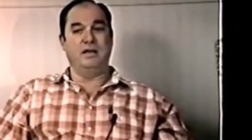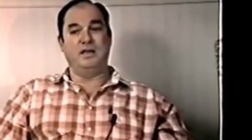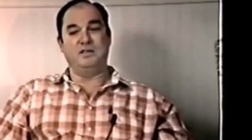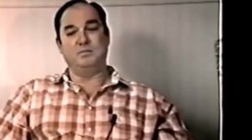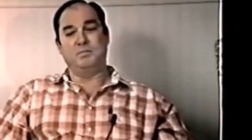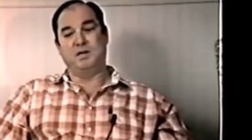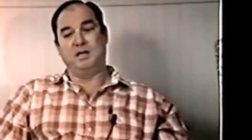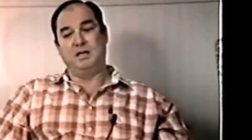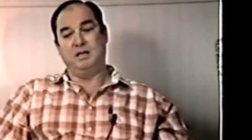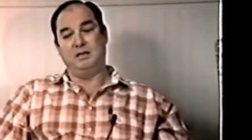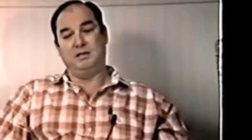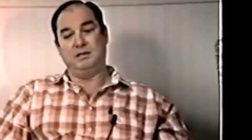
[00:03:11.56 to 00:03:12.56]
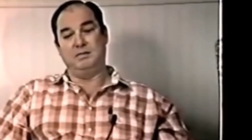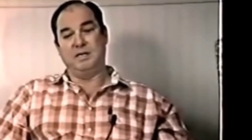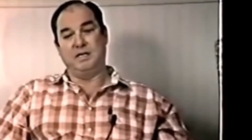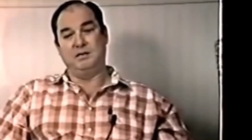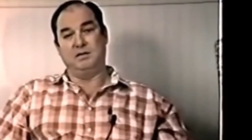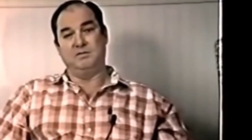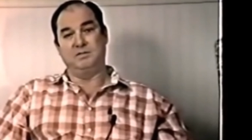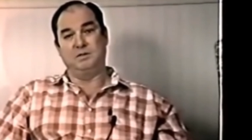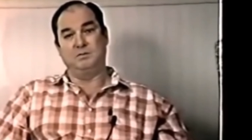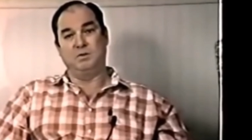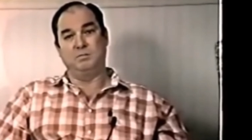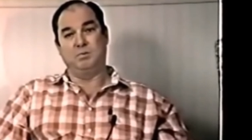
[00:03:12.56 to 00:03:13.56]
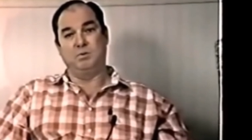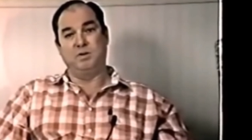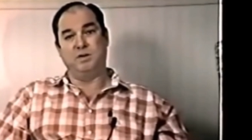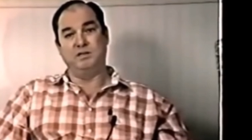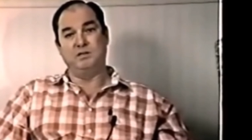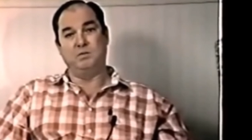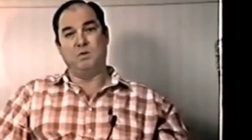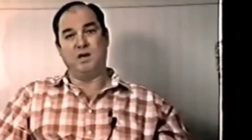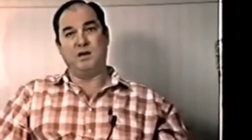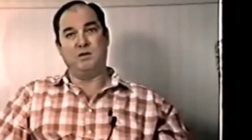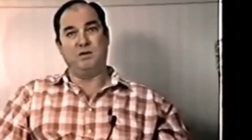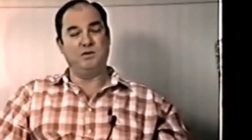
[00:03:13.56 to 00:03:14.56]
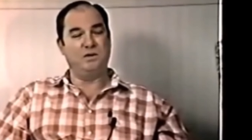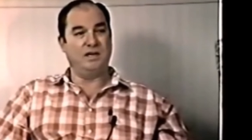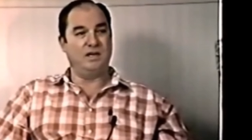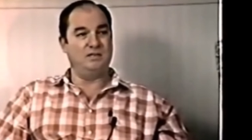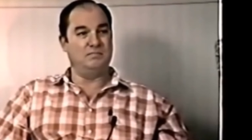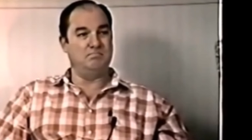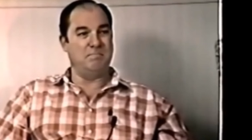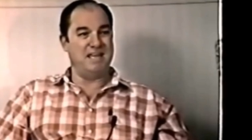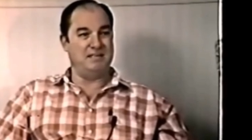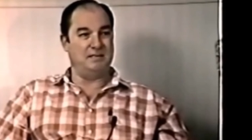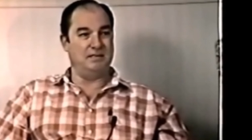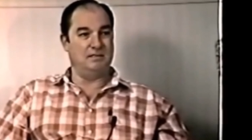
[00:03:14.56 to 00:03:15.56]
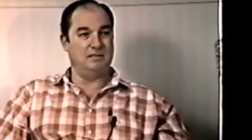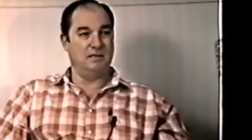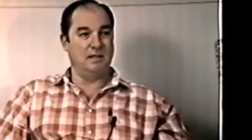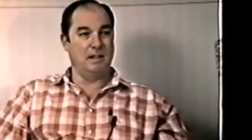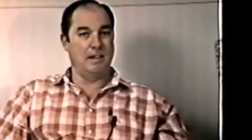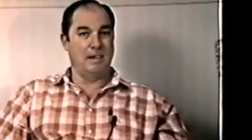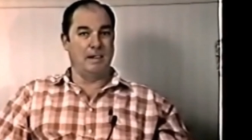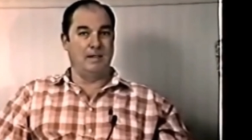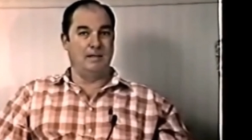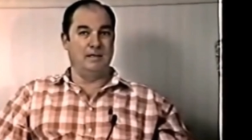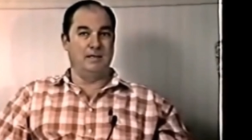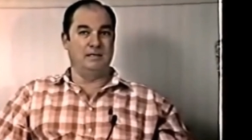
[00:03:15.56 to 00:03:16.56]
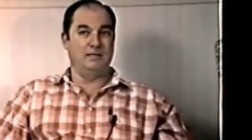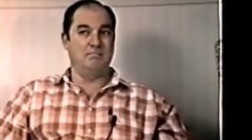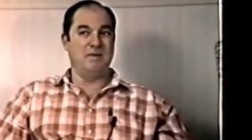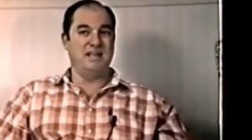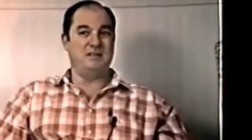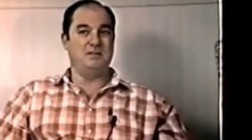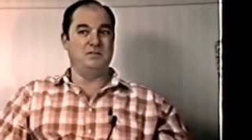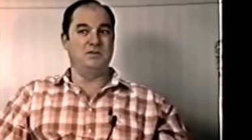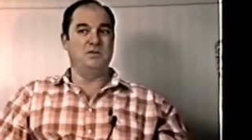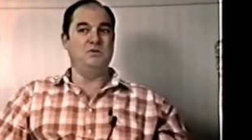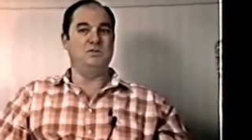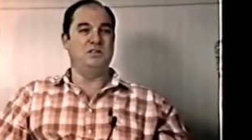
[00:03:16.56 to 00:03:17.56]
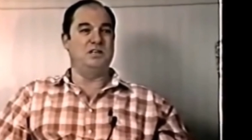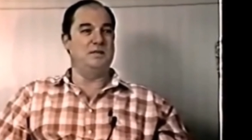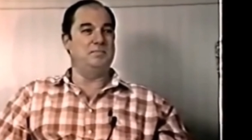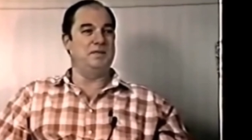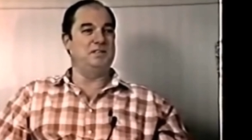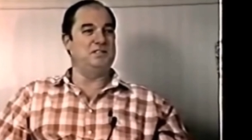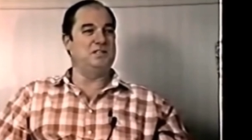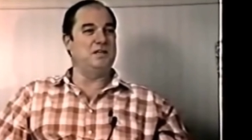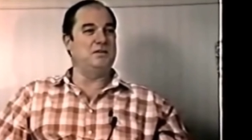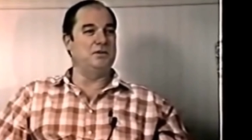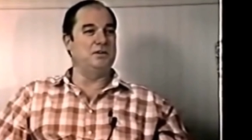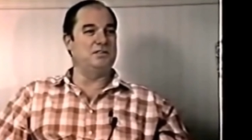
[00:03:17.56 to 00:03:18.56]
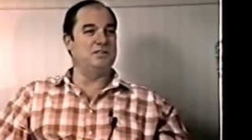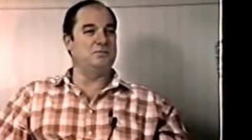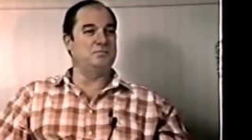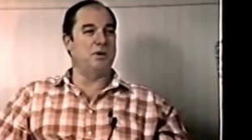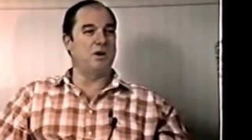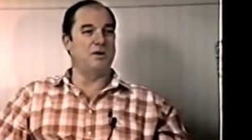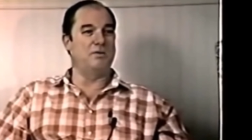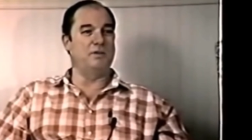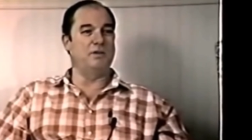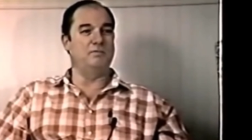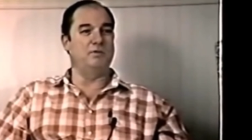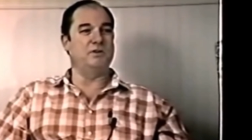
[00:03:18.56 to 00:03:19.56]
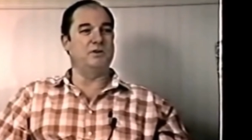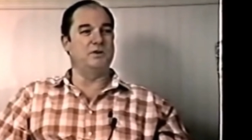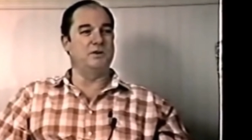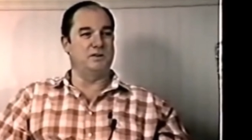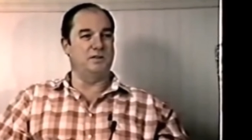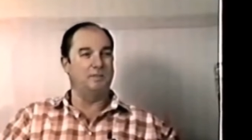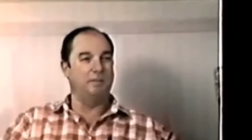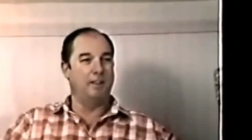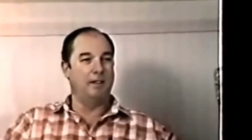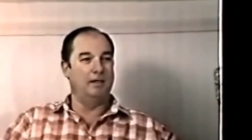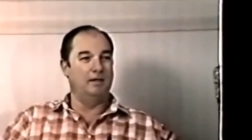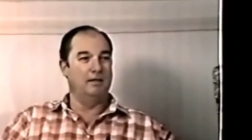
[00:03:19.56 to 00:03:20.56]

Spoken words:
And I asked my commanding officer at one point, I said, why are all you guys Masons? He said, Masons are used to keeping secrets. It's part of their fraternity.